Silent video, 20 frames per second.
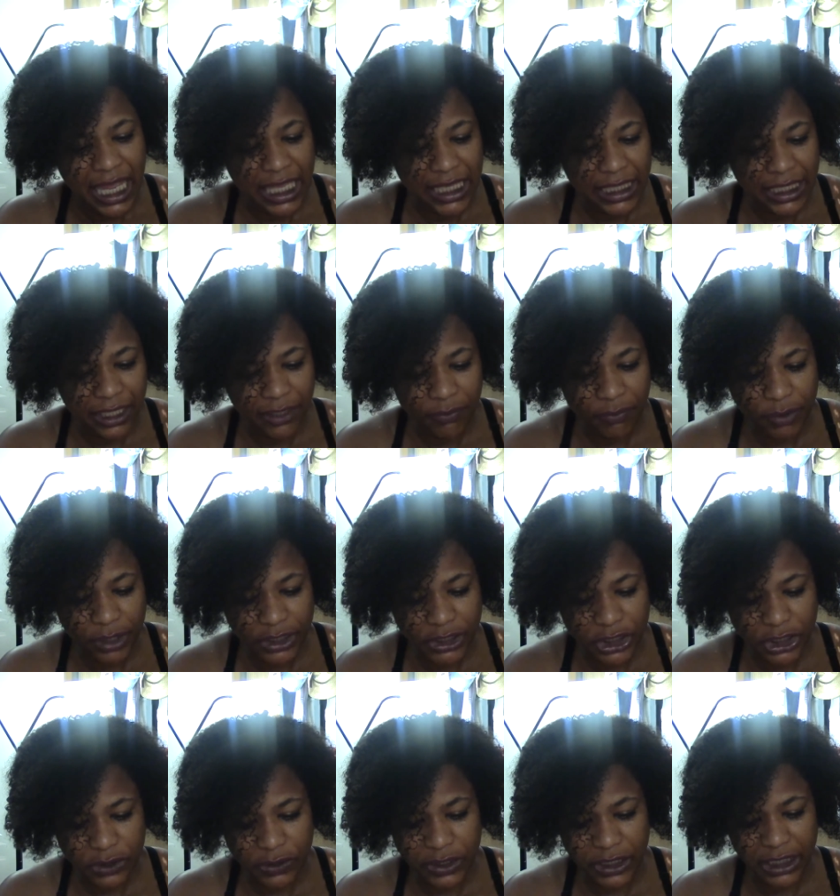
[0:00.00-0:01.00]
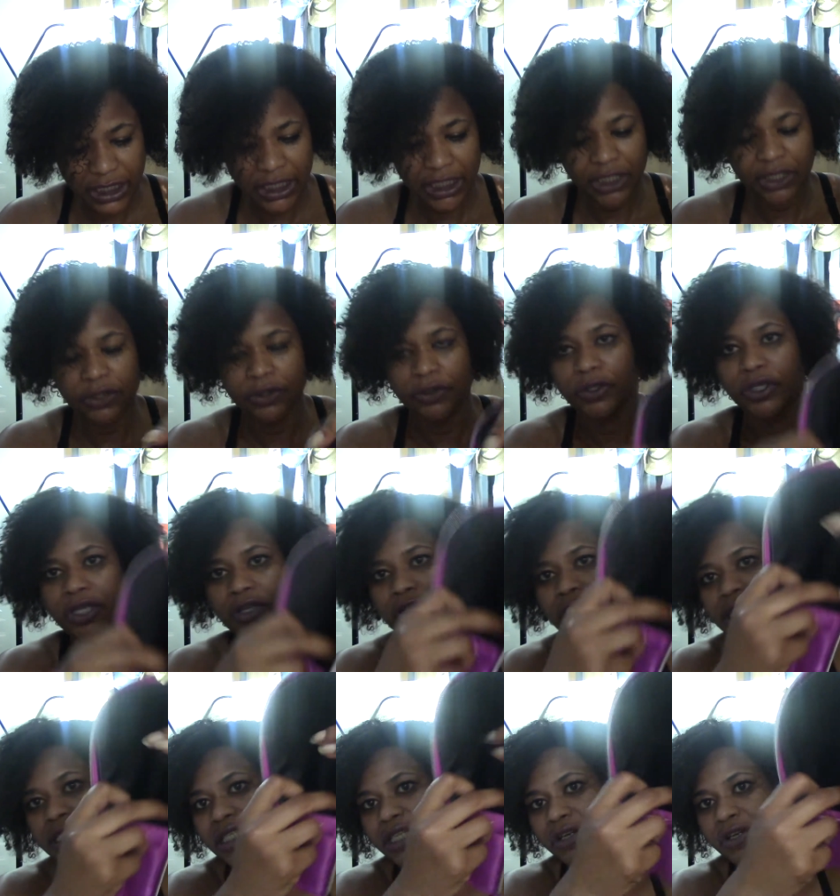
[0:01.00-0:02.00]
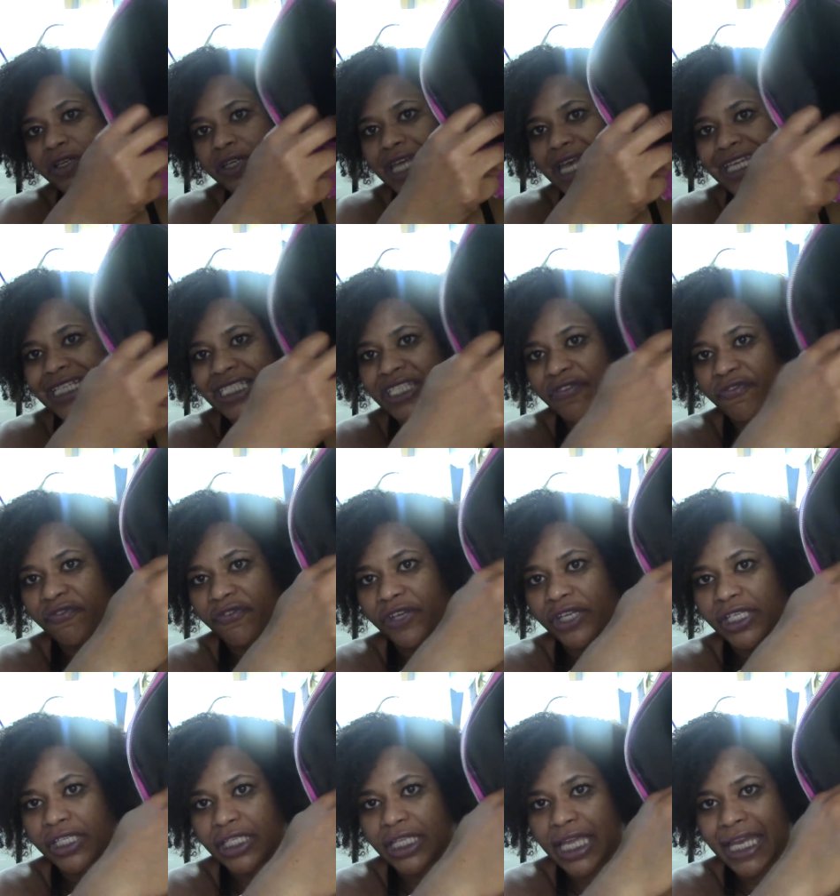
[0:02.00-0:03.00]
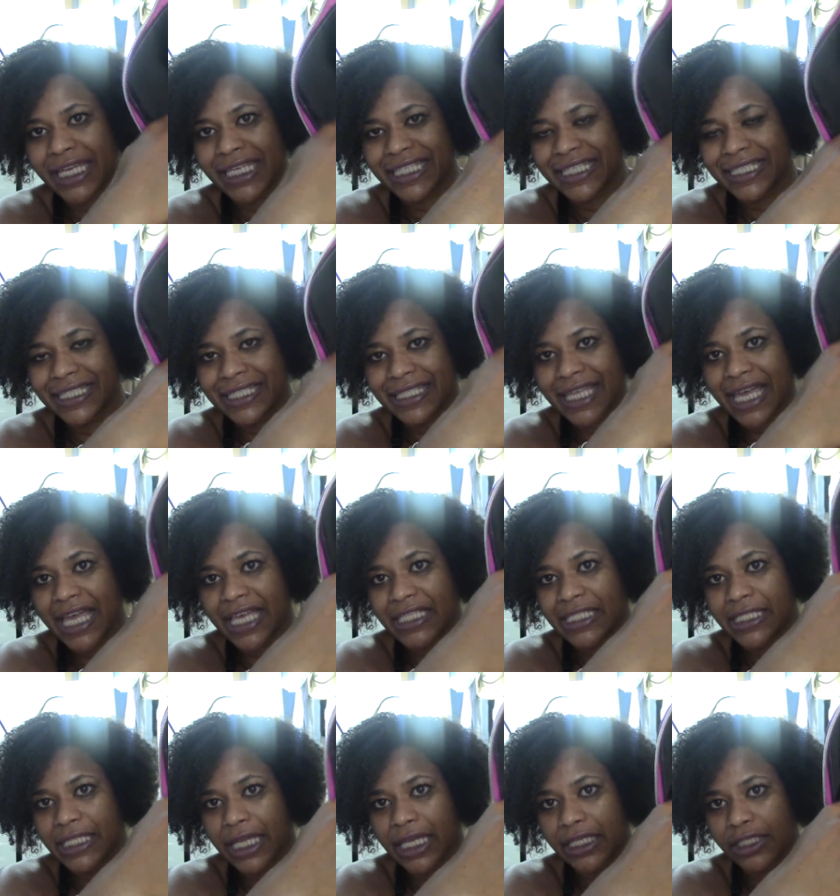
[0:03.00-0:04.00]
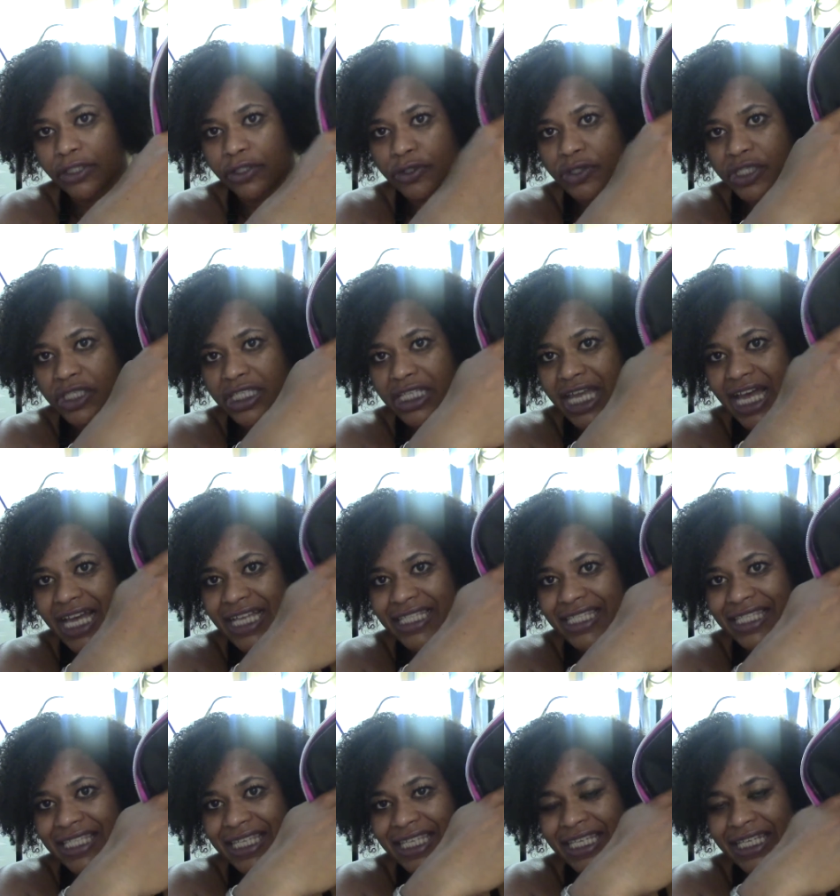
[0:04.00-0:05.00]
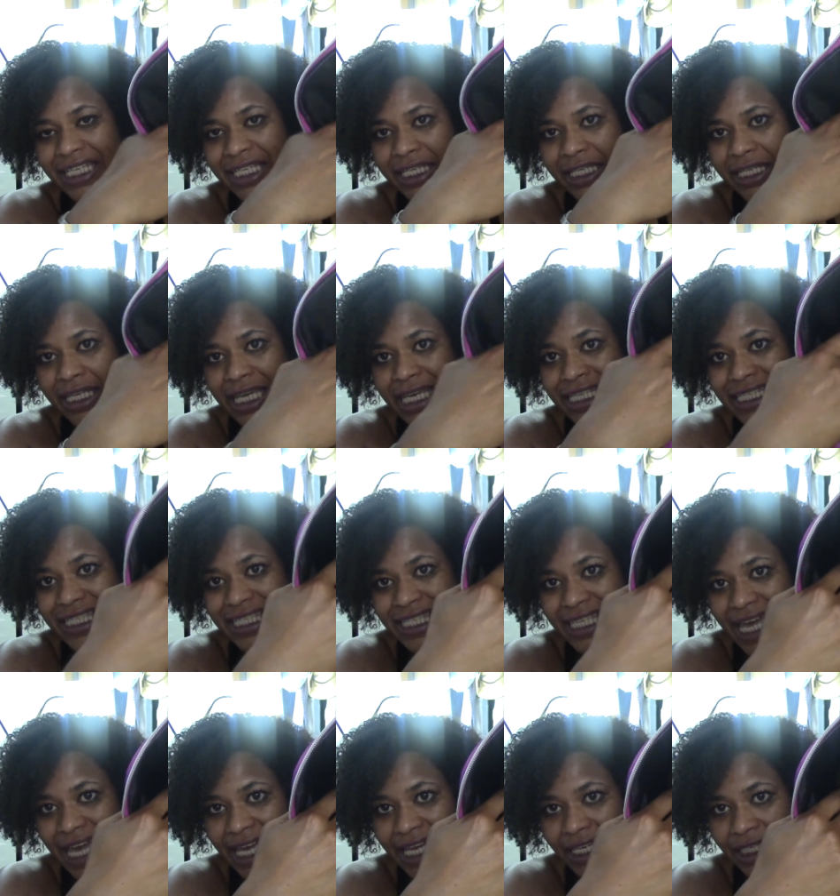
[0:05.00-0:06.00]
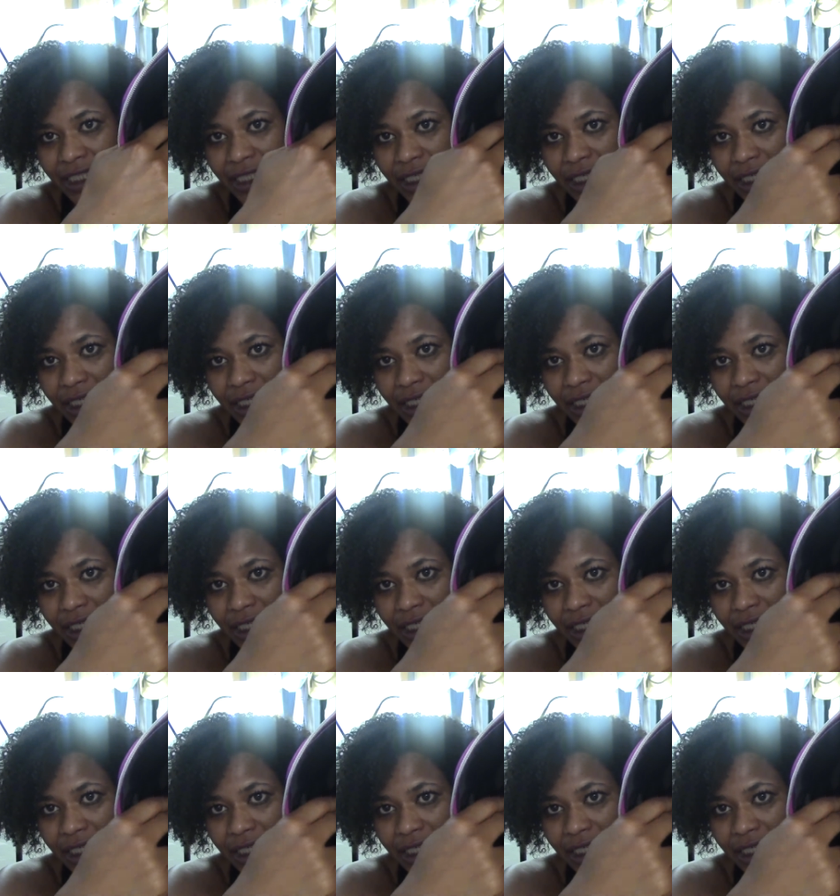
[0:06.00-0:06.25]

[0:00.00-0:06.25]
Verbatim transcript: And then once you get it, you'll notice there are like different size little slots inside